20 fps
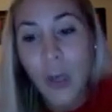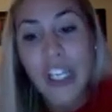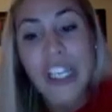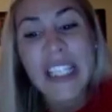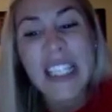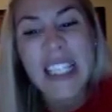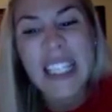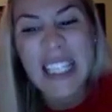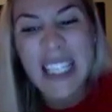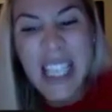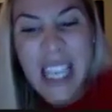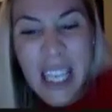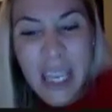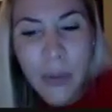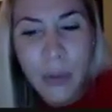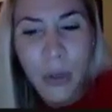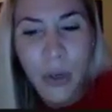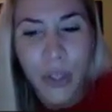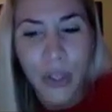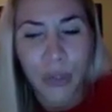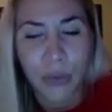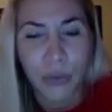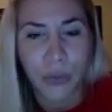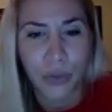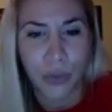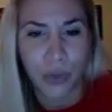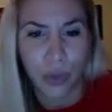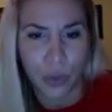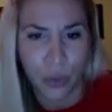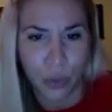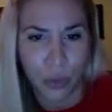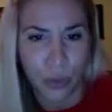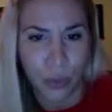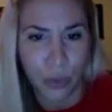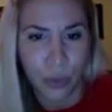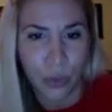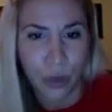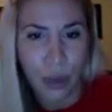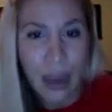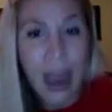I want to see what you
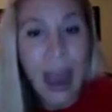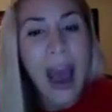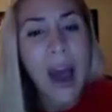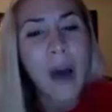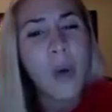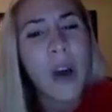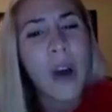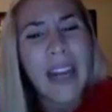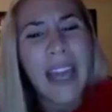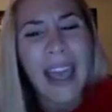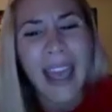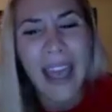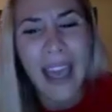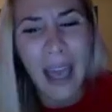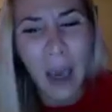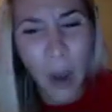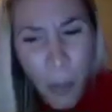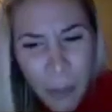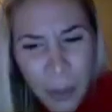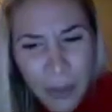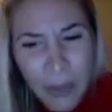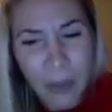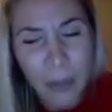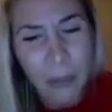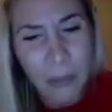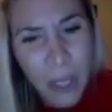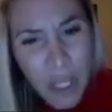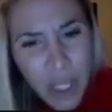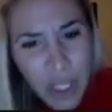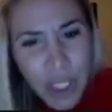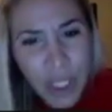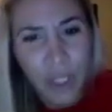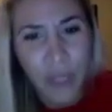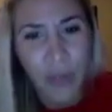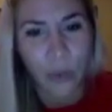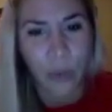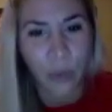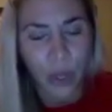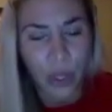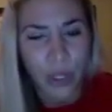do. I want to help in the mission
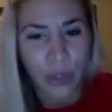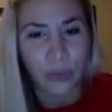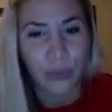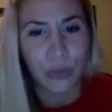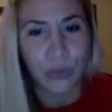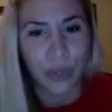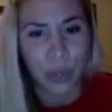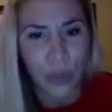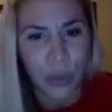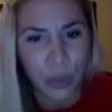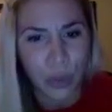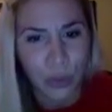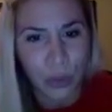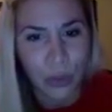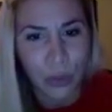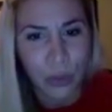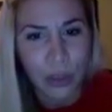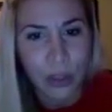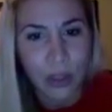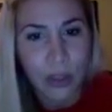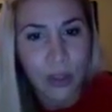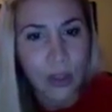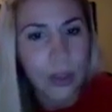of what you do.